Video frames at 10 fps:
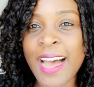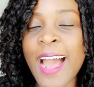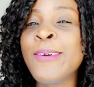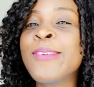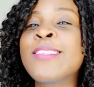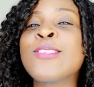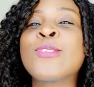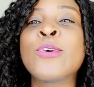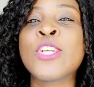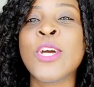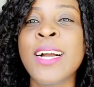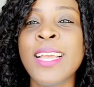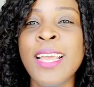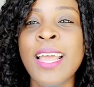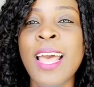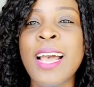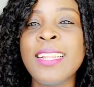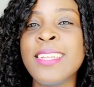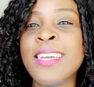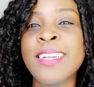I was so shocked.
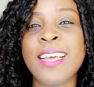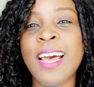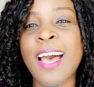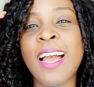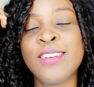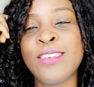And then I just